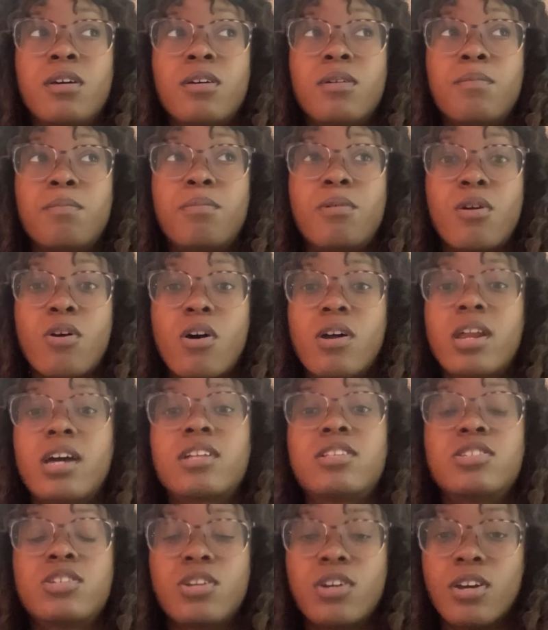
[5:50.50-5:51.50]

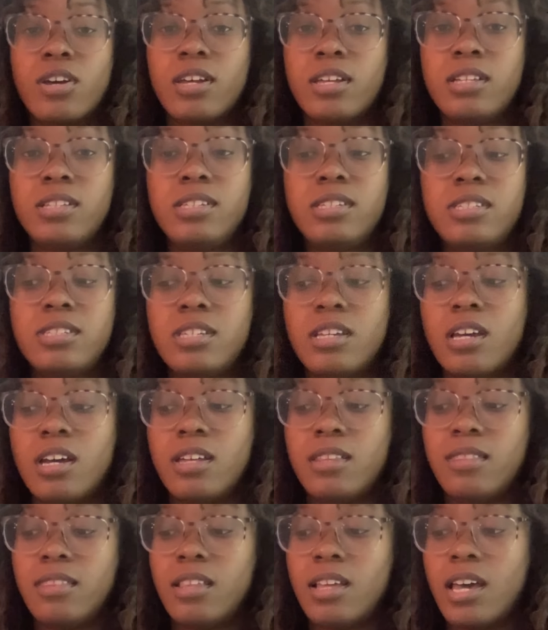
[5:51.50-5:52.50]
product goods,
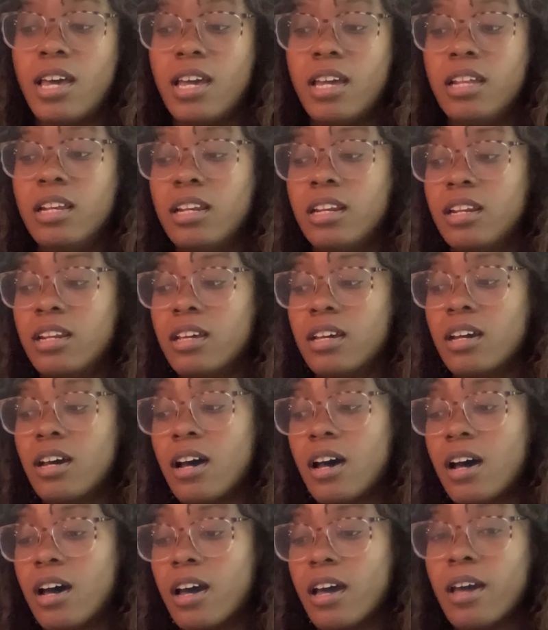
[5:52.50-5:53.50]
and then
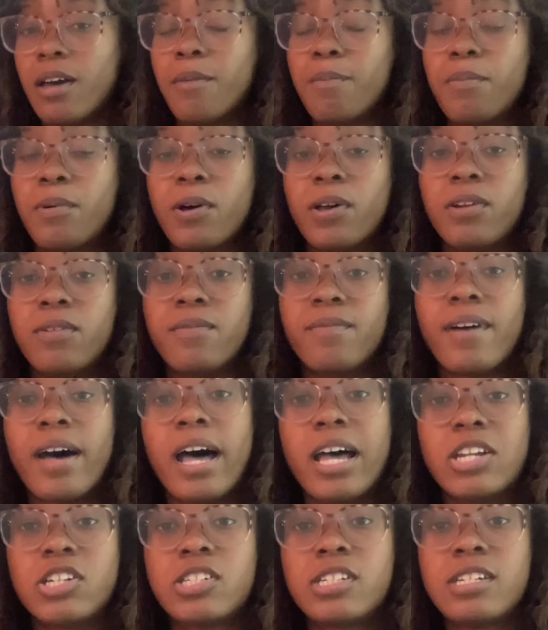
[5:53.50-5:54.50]
I put in
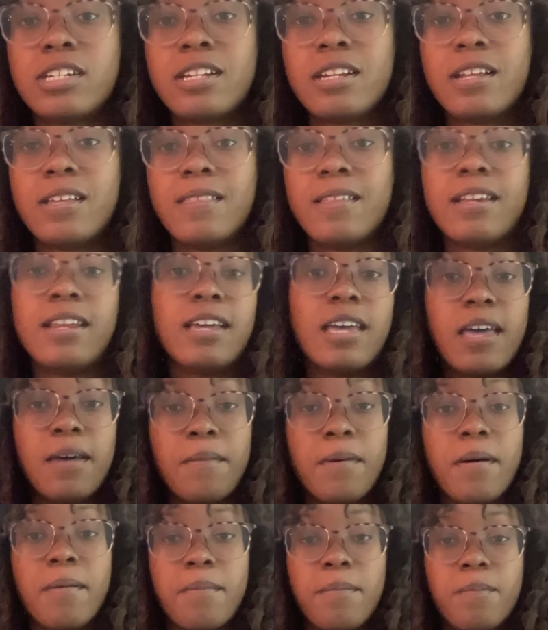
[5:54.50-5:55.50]
fashion, and then it
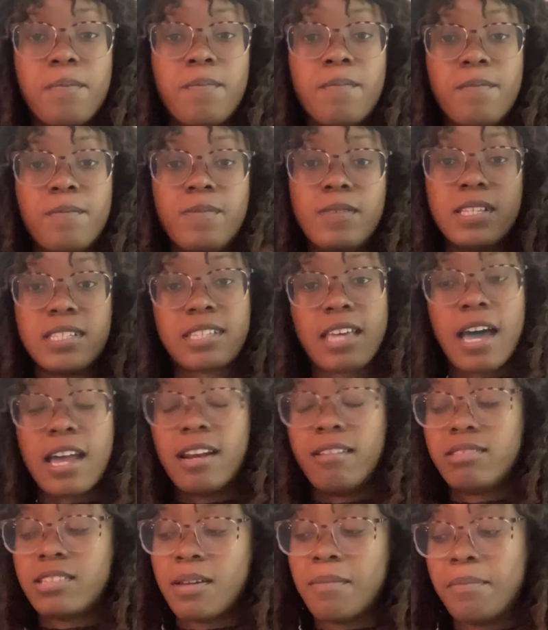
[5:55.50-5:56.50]
came up this kind
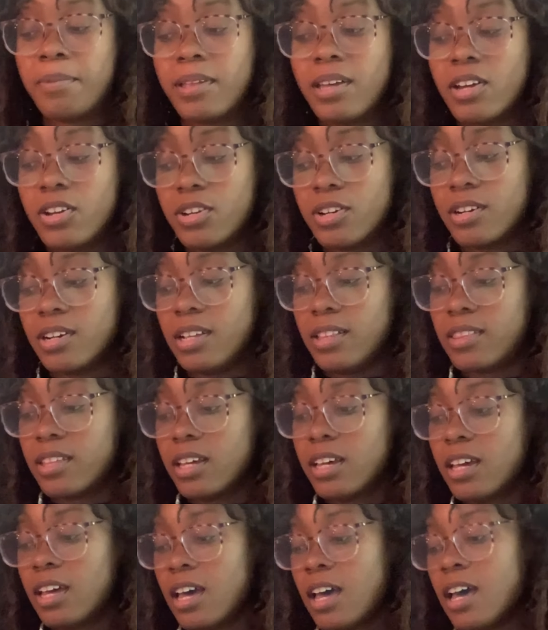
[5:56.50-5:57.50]
of template underneath
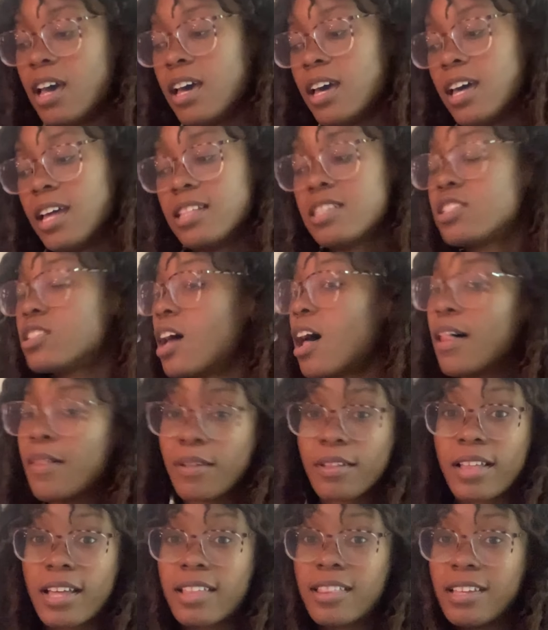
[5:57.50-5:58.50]
it. It did not
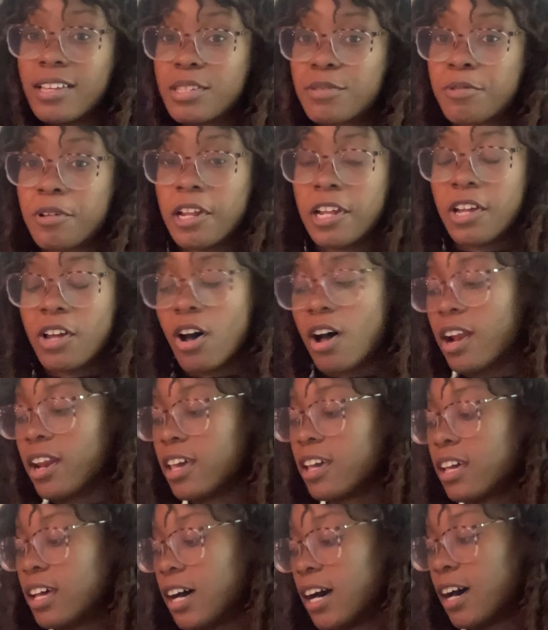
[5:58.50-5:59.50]
look like this when I got
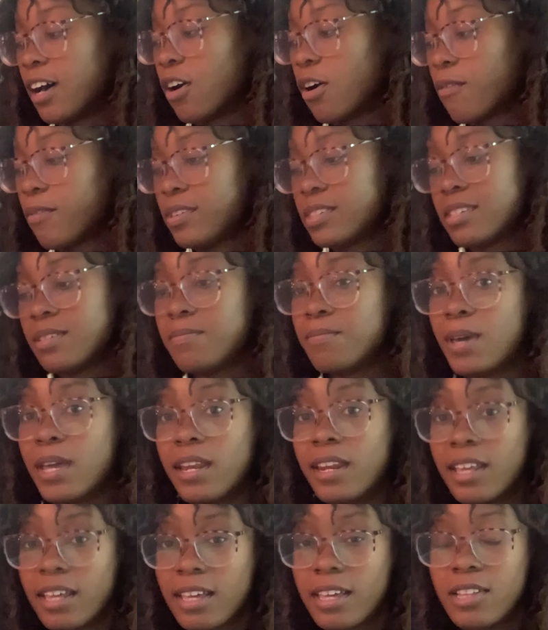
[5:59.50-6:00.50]
it. I obviously
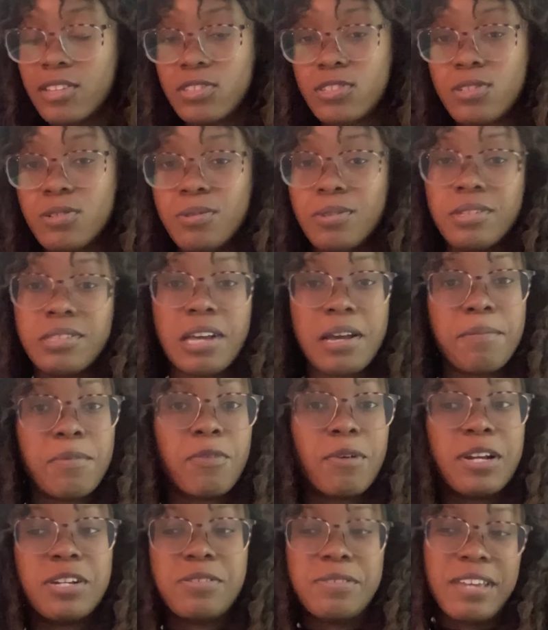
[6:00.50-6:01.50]
made it into the Cyber
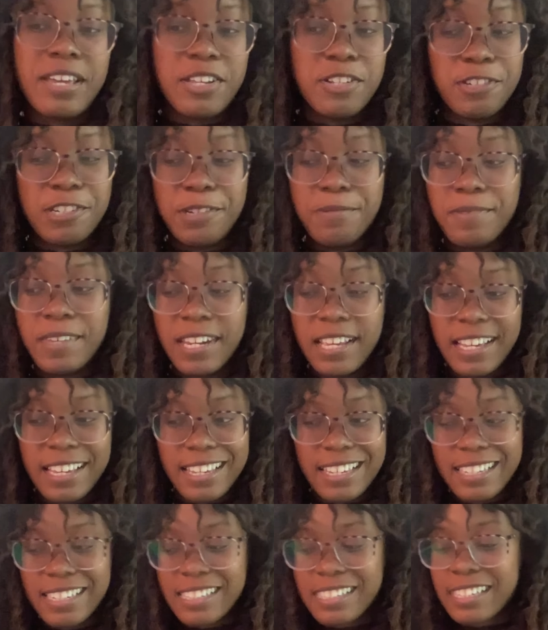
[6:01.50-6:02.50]
Y2K dream it
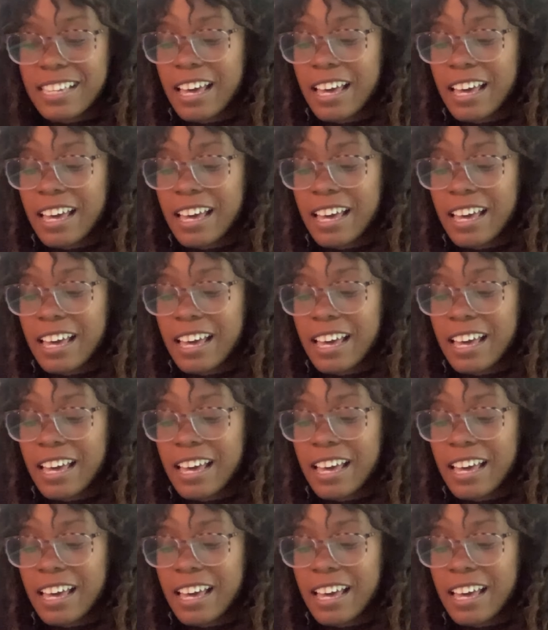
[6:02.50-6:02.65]
is,